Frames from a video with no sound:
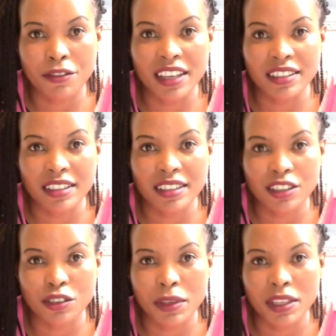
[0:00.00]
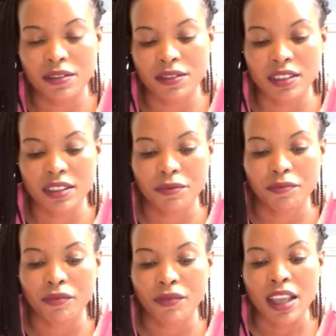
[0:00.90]
fiancé settlement visa.
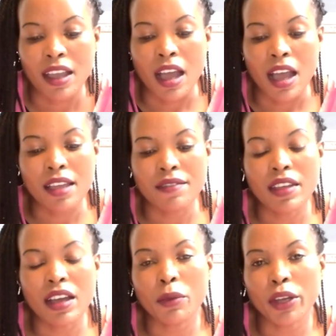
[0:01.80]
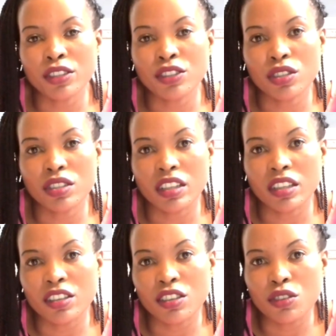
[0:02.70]
And I'm going to
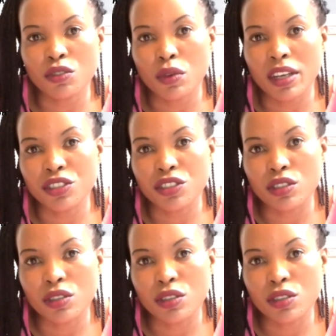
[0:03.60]
tell you what